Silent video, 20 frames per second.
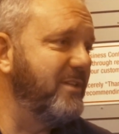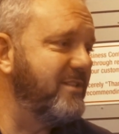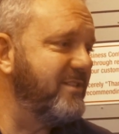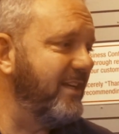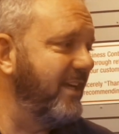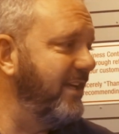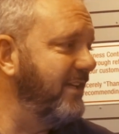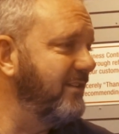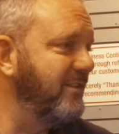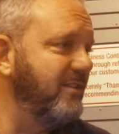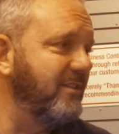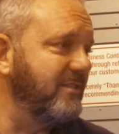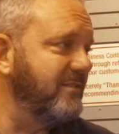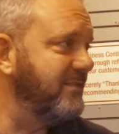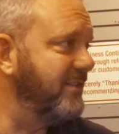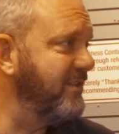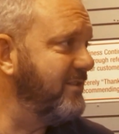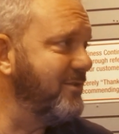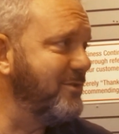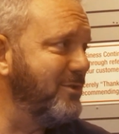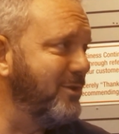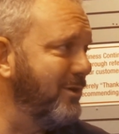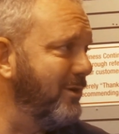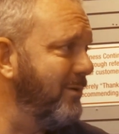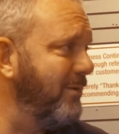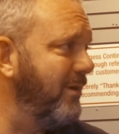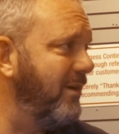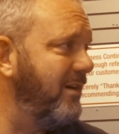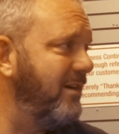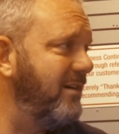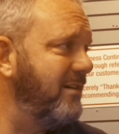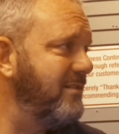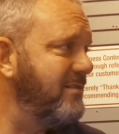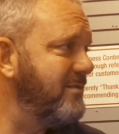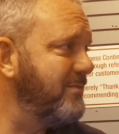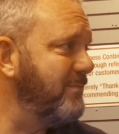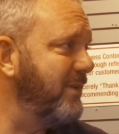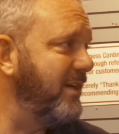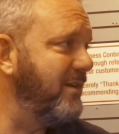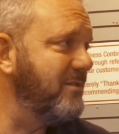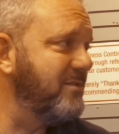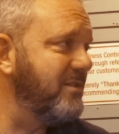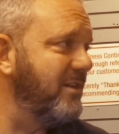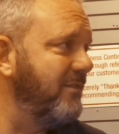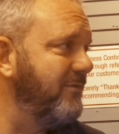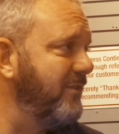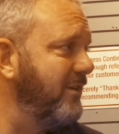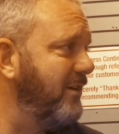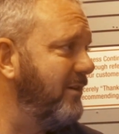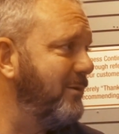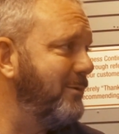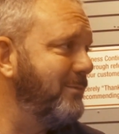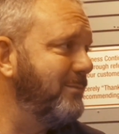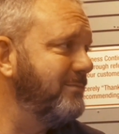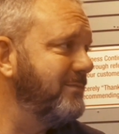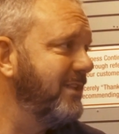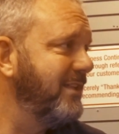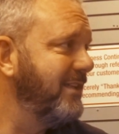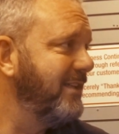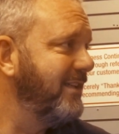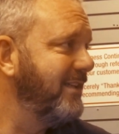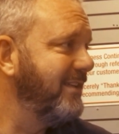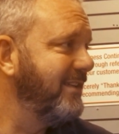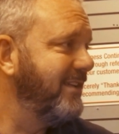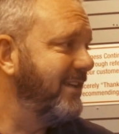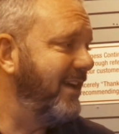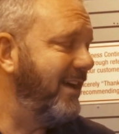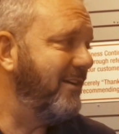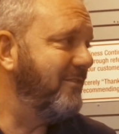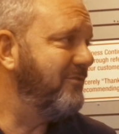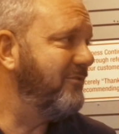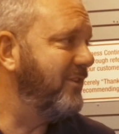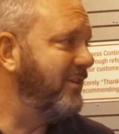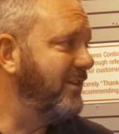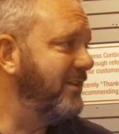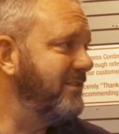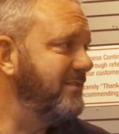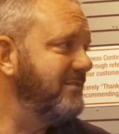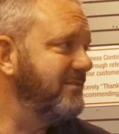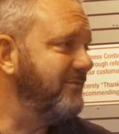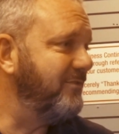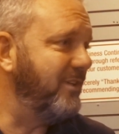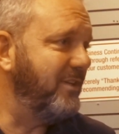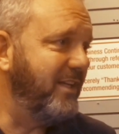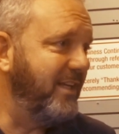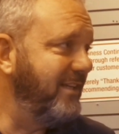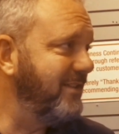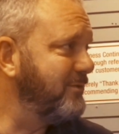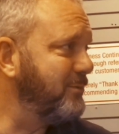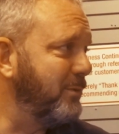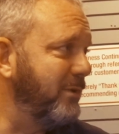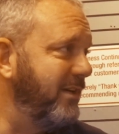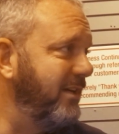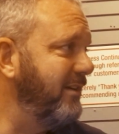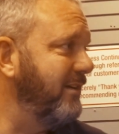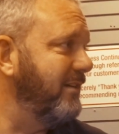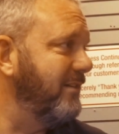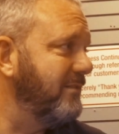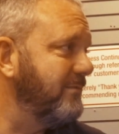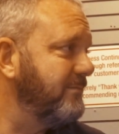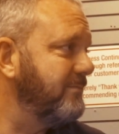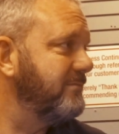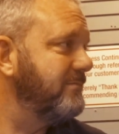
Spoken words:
We say, look, this is your garage. Make yourself at home. Have fun. If you need us, we're here.